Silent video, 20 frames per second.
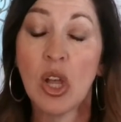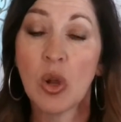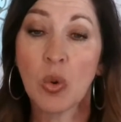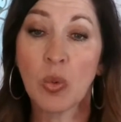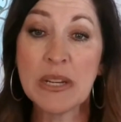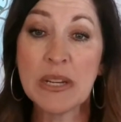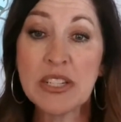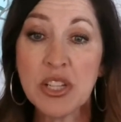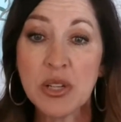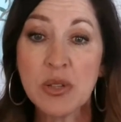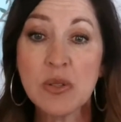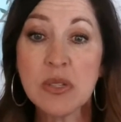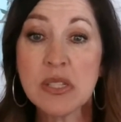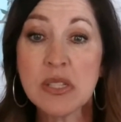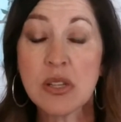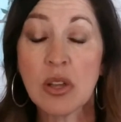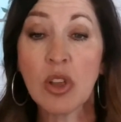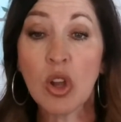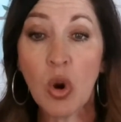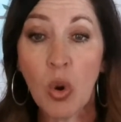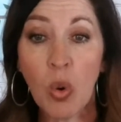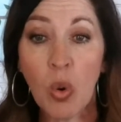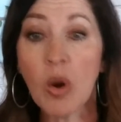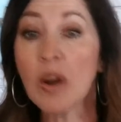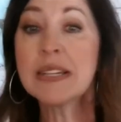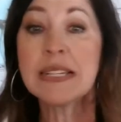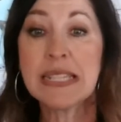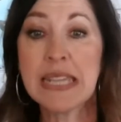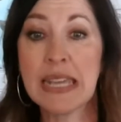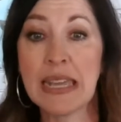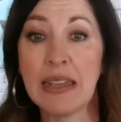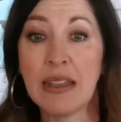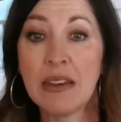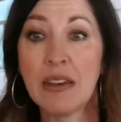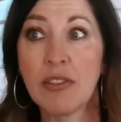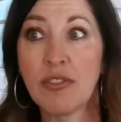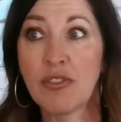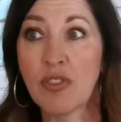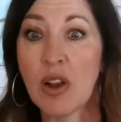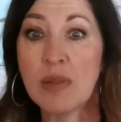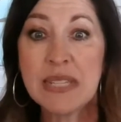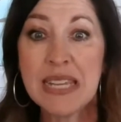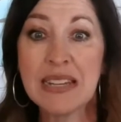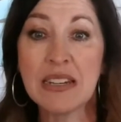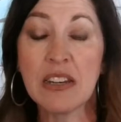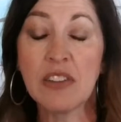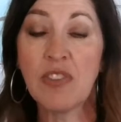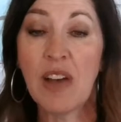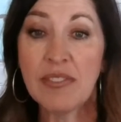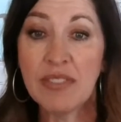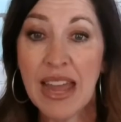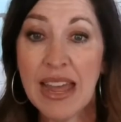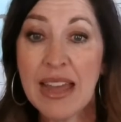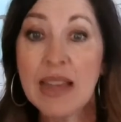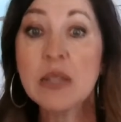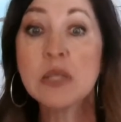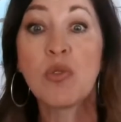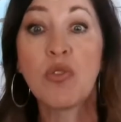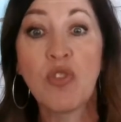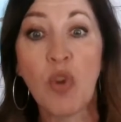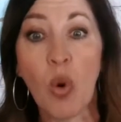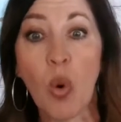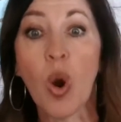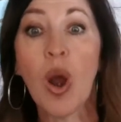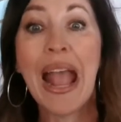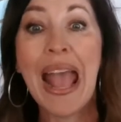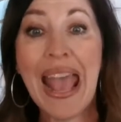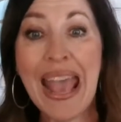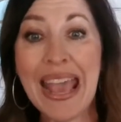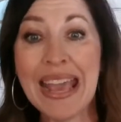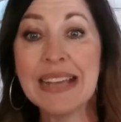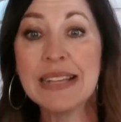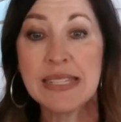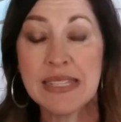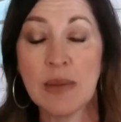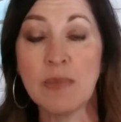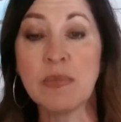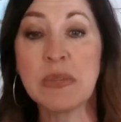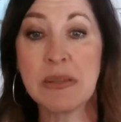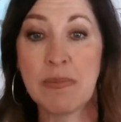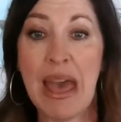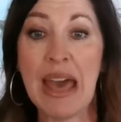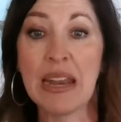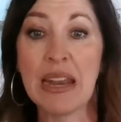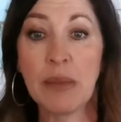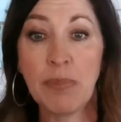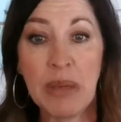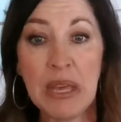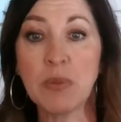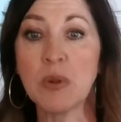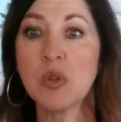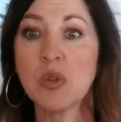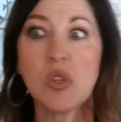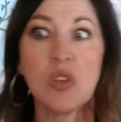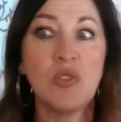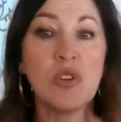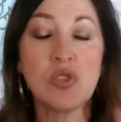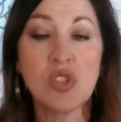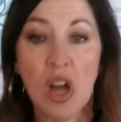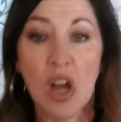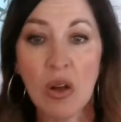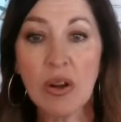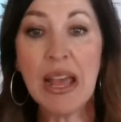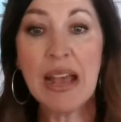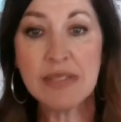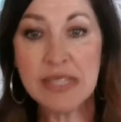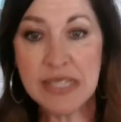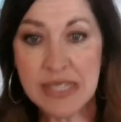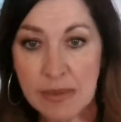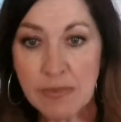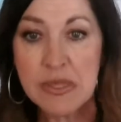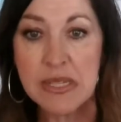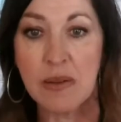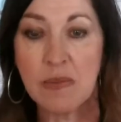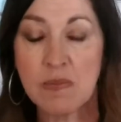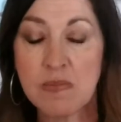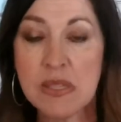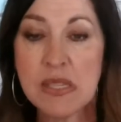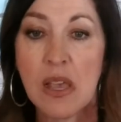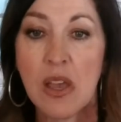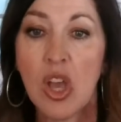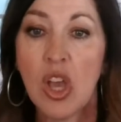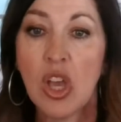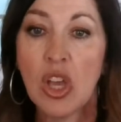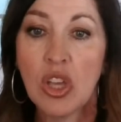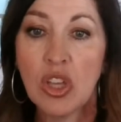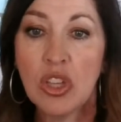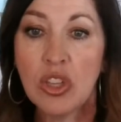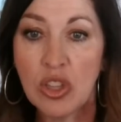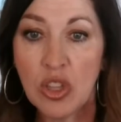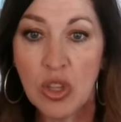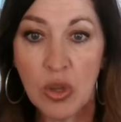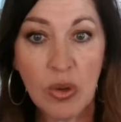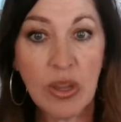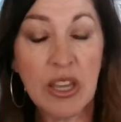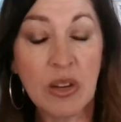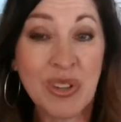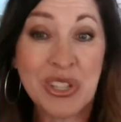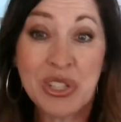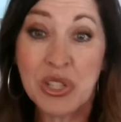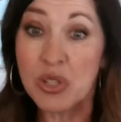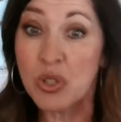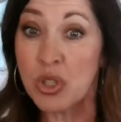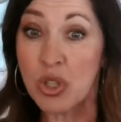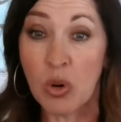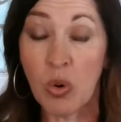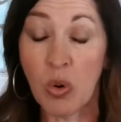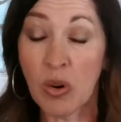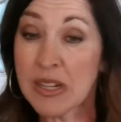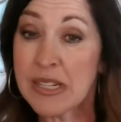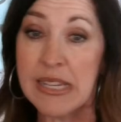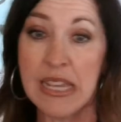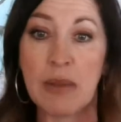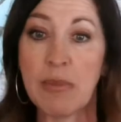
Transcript: reduced the quarantine from 10 to 5 days for asymptomatic people. So if you don't have symptoms, you can reduce your quarantine.